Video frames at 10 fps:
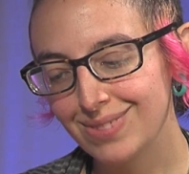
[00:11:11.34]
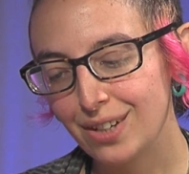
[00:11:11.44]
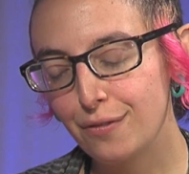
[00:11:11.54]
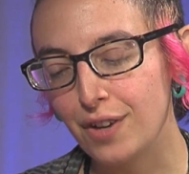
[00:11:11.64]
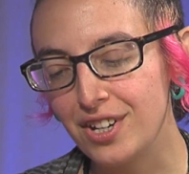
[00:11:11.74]

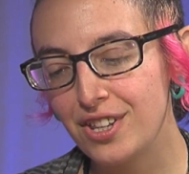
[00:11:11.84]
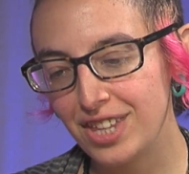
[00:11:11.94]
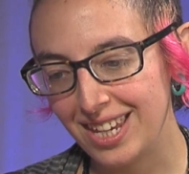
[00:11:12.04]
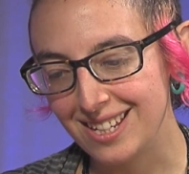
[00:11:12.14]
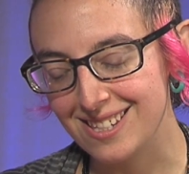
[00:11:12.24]
fund
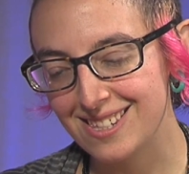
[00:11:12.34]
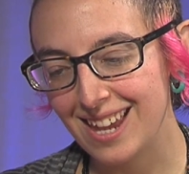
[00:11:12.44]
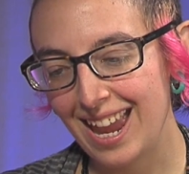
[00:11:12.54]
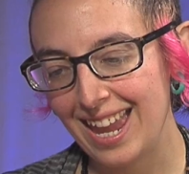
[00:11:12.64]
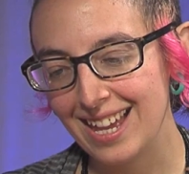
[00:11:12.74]
these,
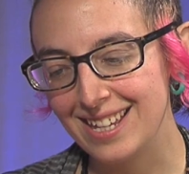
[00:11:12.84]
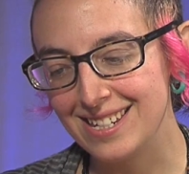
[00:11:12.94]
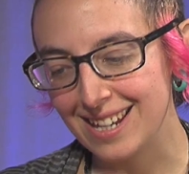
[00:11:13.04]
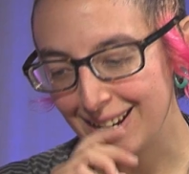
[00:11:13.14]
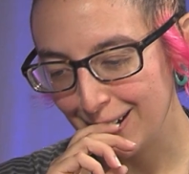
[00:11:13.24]

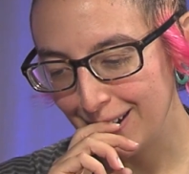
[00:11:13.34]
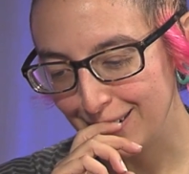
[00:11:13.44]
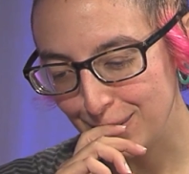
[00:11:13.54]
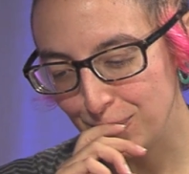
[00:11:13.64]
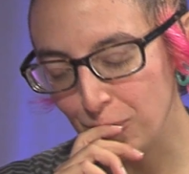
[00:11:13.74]
and
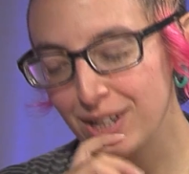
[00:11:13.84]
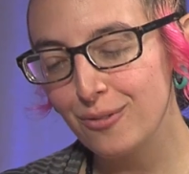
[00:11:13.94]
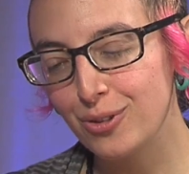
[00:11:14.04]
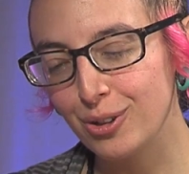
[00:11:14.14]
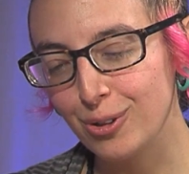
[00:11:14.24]
one
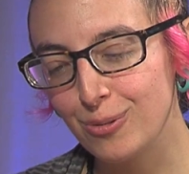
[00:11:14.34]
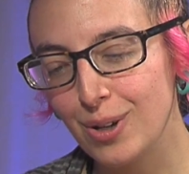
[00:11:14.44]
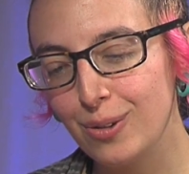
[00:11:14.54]
of the